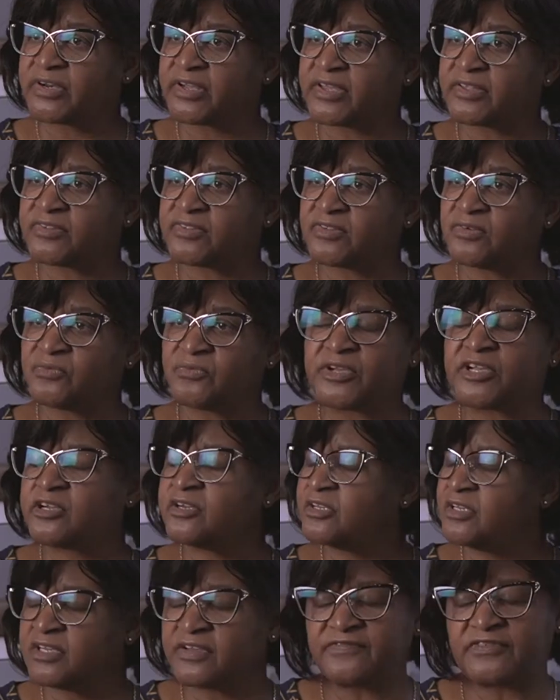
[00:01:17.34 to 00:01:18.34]
us. We
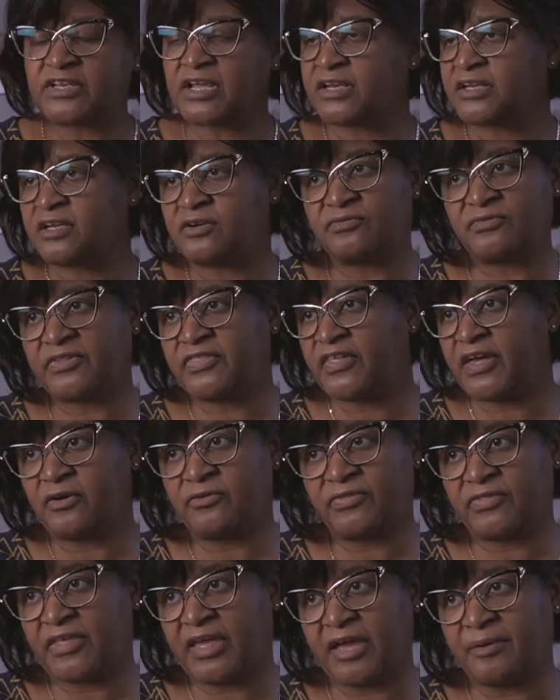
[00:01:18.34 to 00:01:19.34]
couldn't have done it
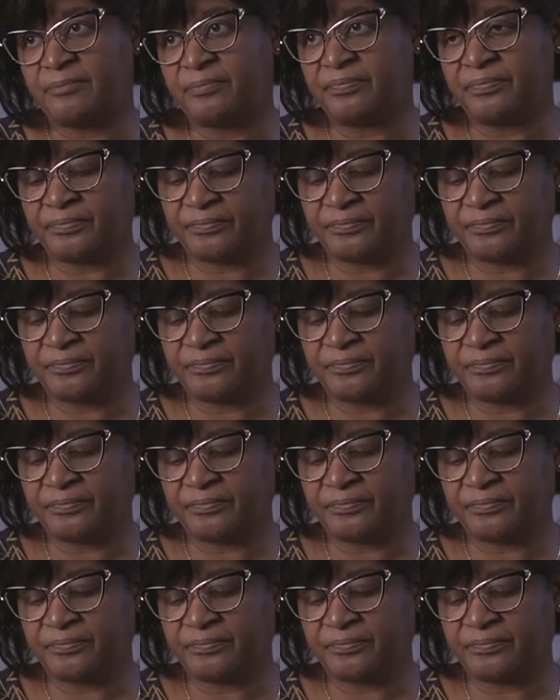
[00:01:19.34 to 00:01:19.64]
without them.